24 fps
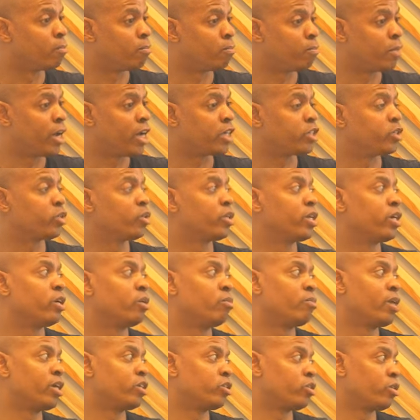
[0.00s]
patriclan or
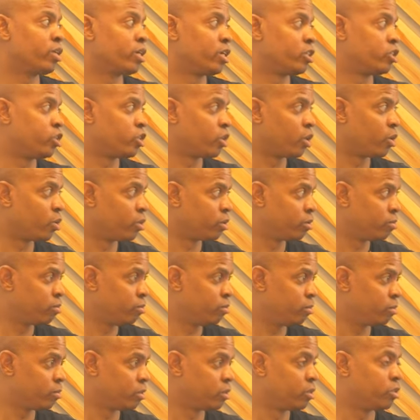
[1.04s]
matriclan totem.
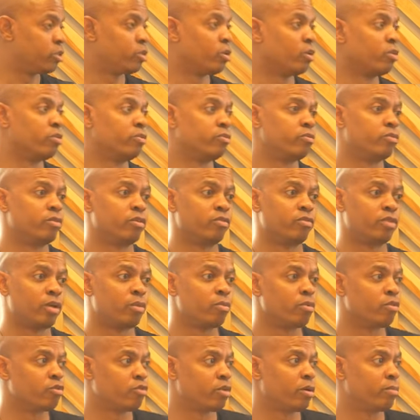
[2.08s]
So if they
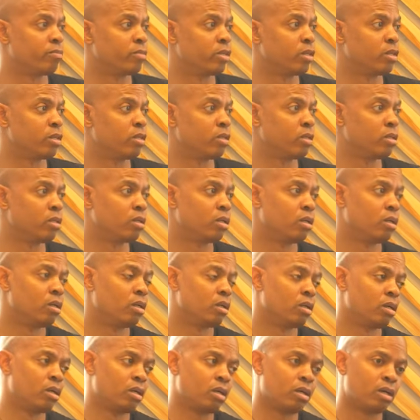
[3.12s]
were from
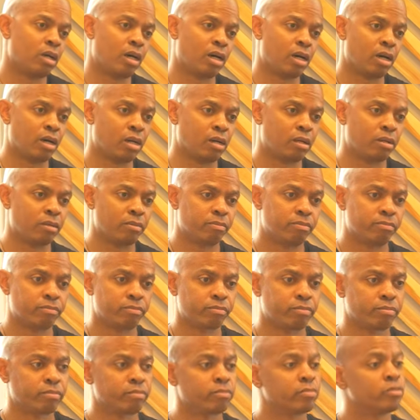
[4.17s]
the, uh,
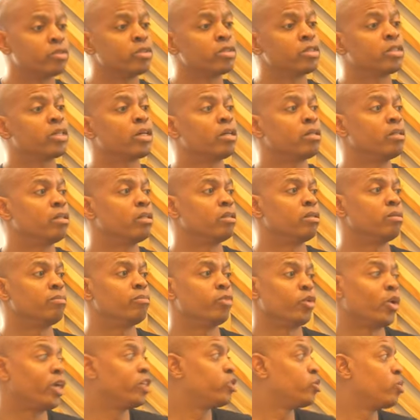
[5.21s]
say the
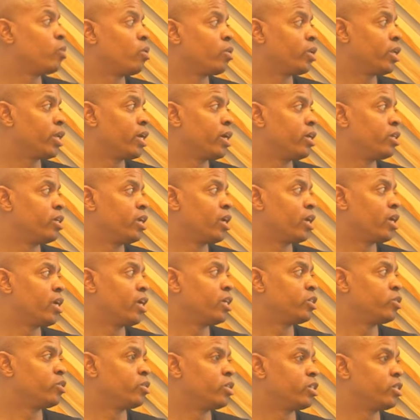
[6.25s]
Great Tool clan in
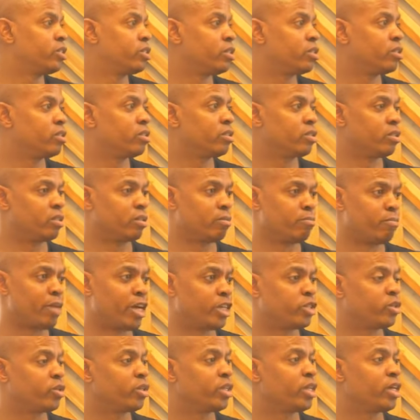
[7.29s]
Akan tradition, the
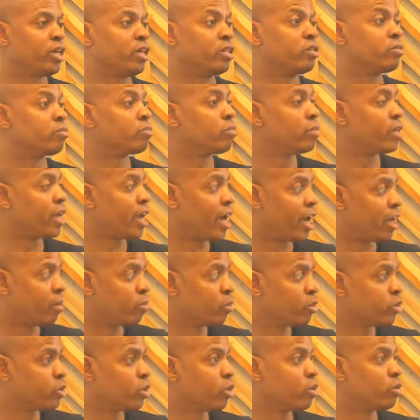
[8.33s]
matriclan
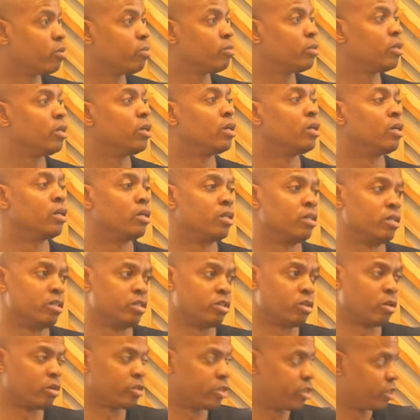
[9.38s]
animal totem
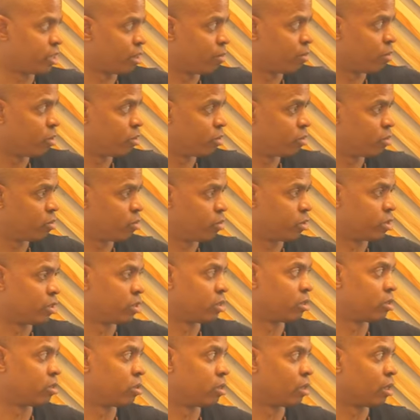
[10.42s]
is Osebo, which
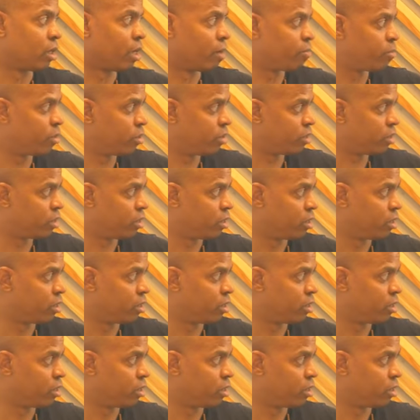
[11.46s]
is the leopard.